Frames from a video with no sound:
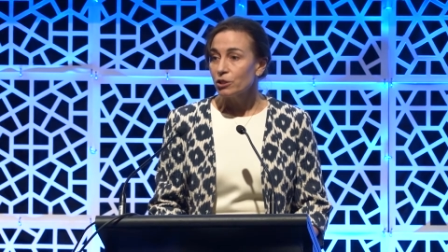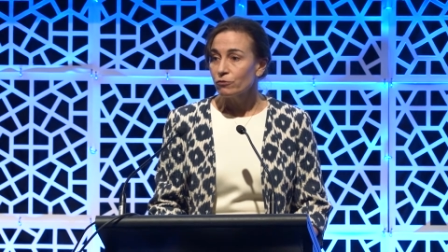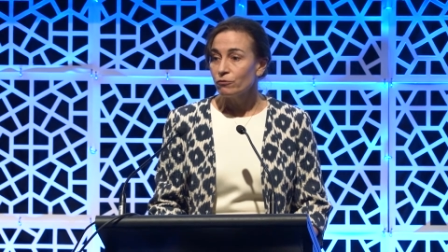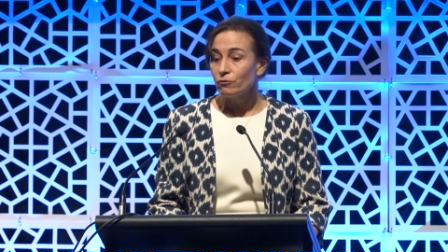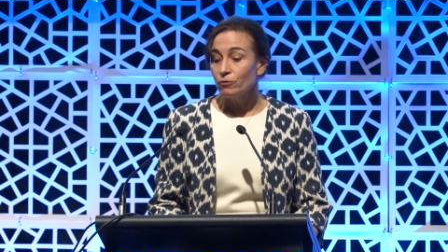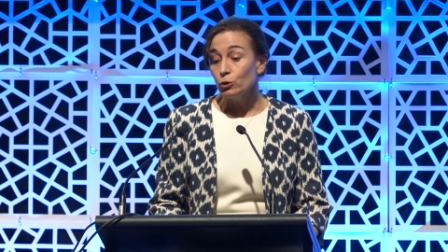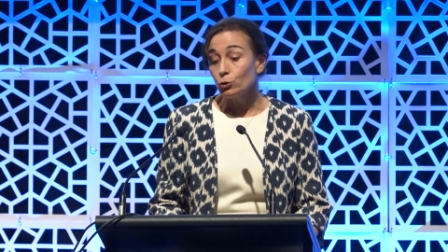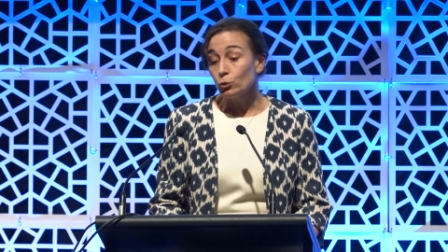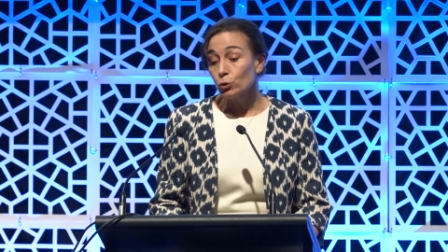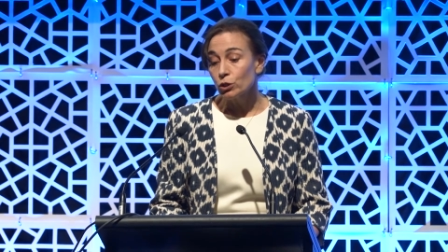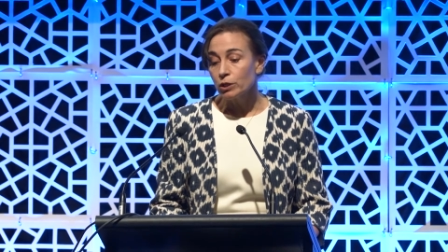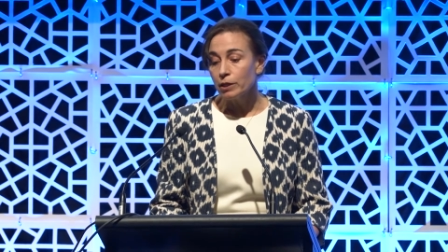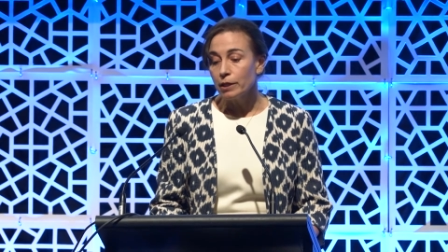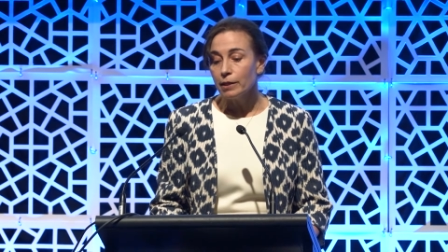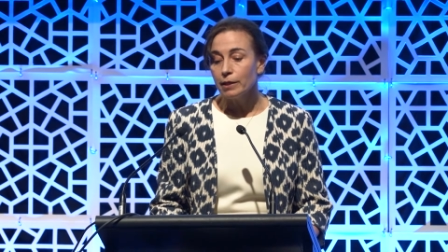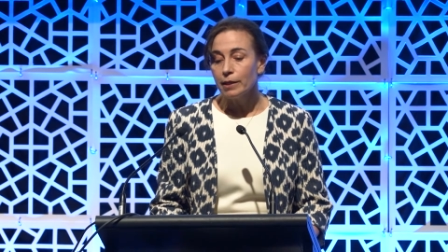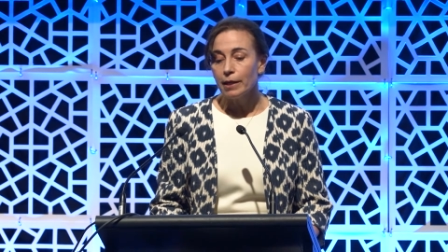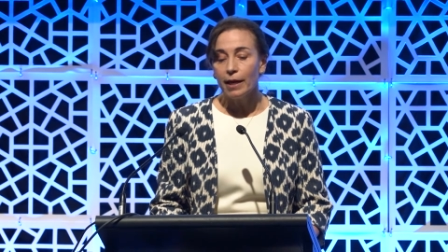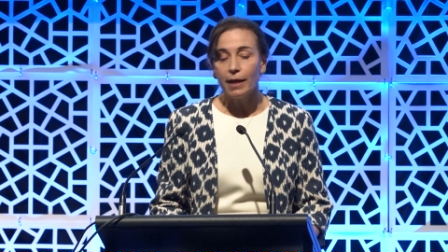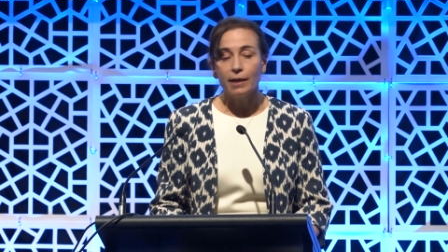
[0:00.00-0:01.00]
fuels
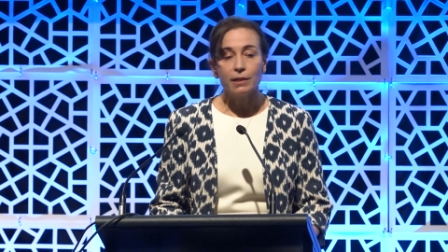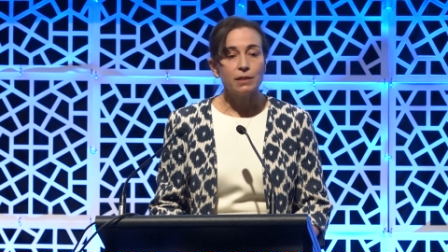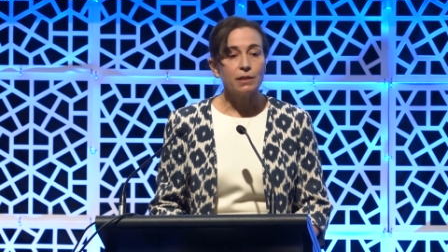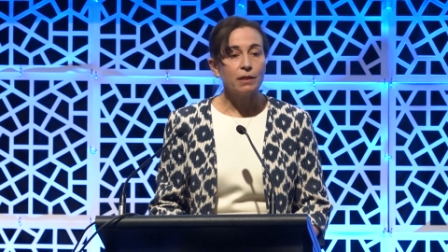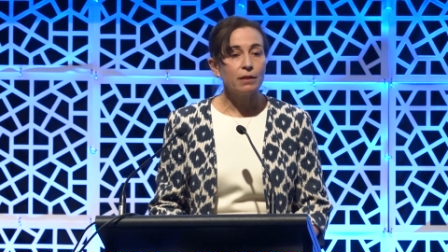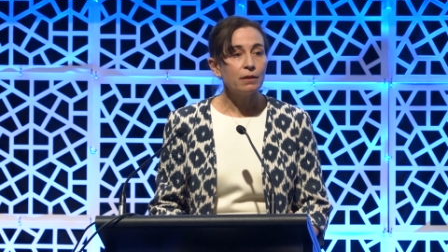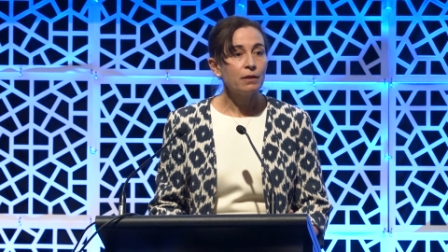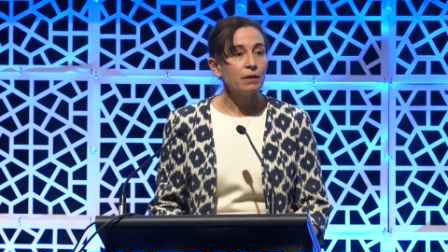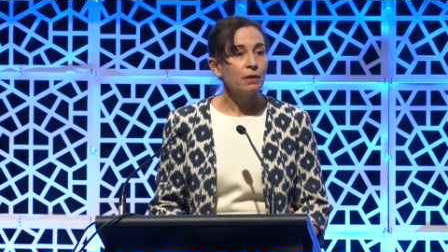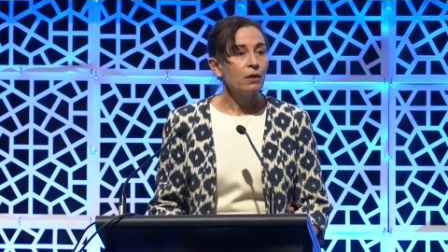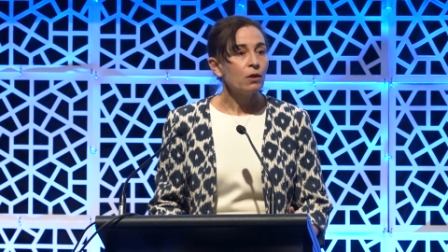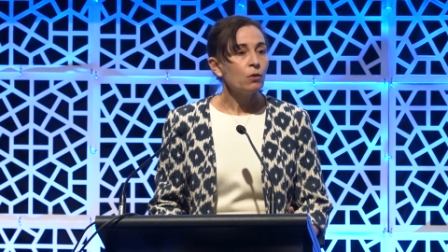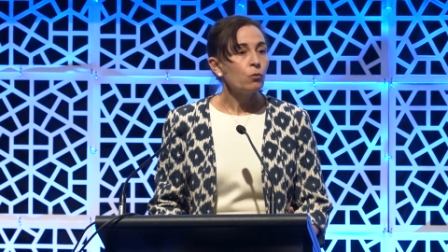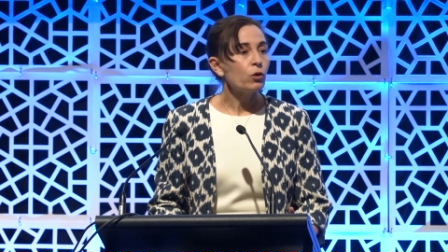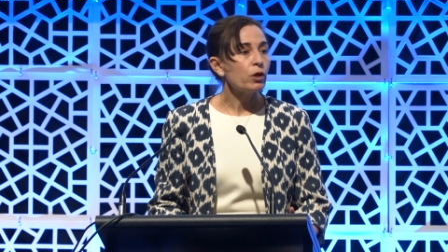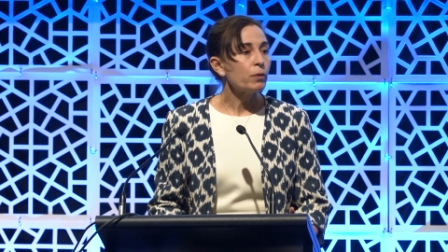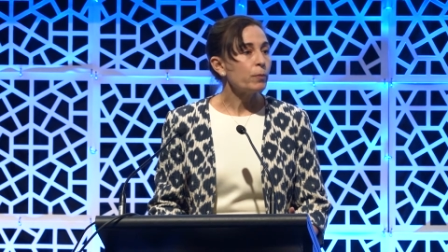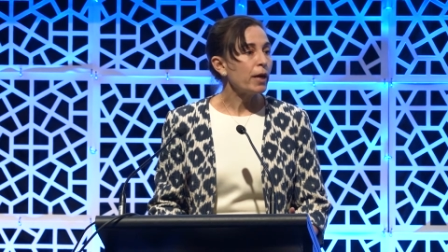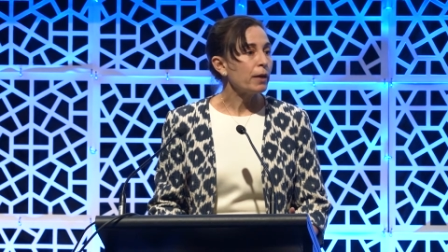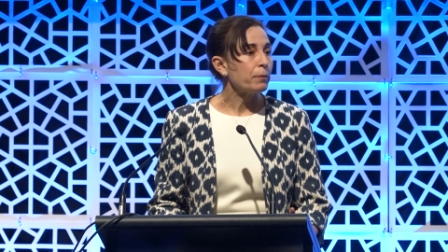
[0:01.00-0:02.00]
skin cancer.
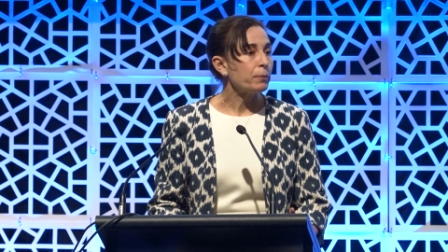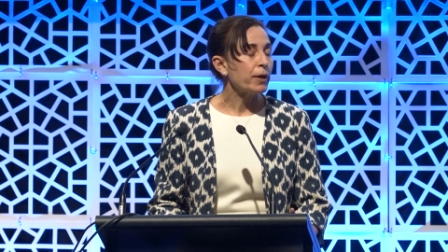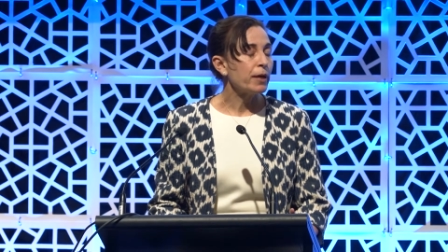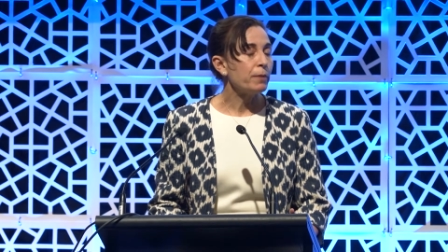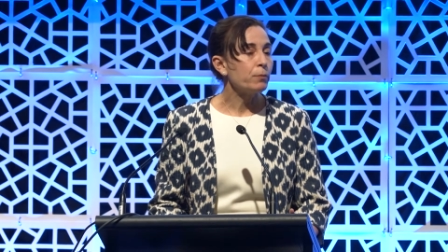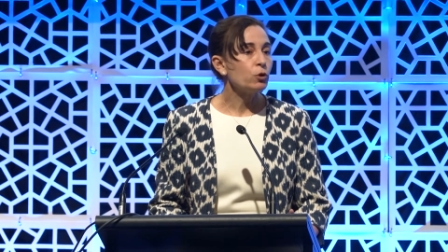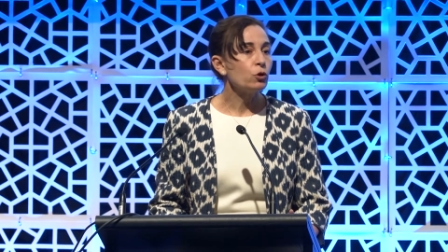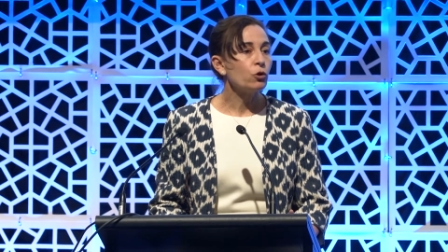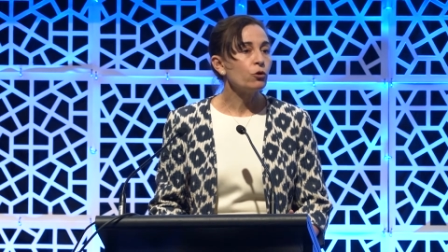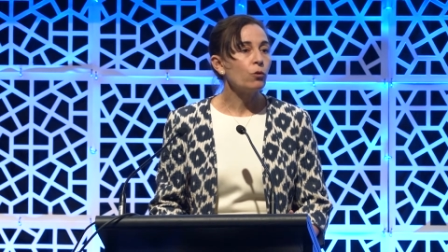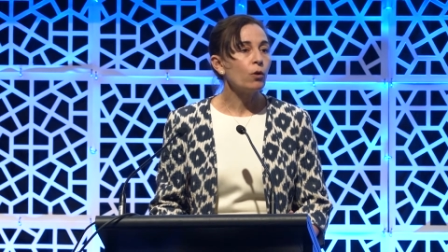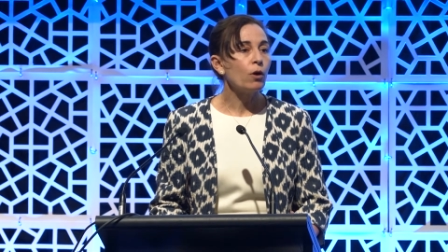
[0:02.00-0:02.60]
What about people who